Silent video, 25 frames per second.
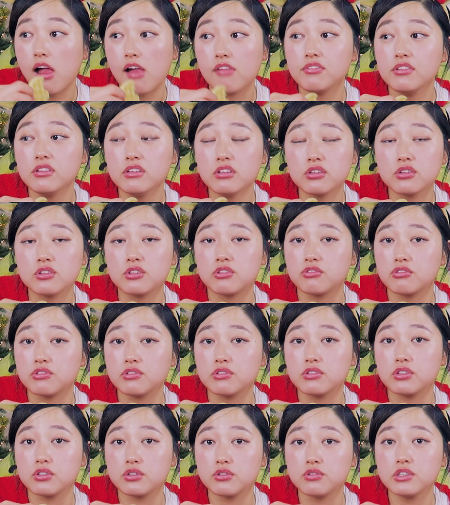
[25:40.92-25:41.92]
think
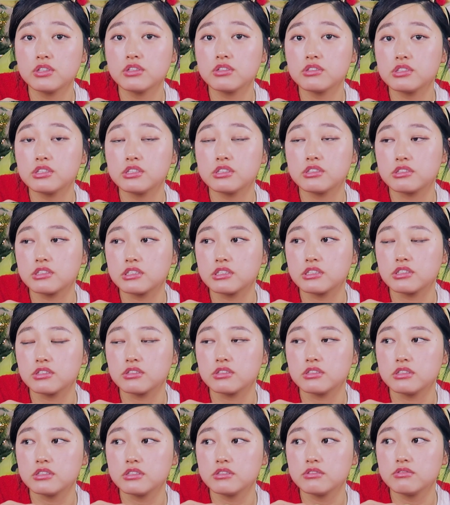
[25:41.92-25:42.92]
the Dorito series
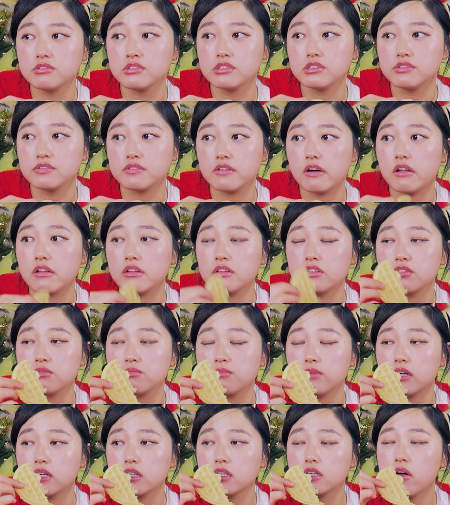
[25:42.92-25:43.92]
are really fun to
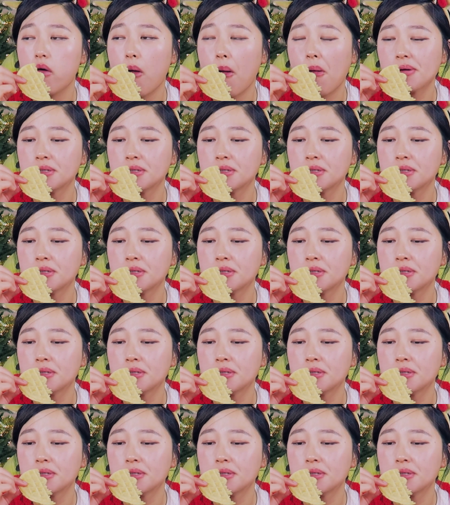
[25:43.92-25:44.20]
make.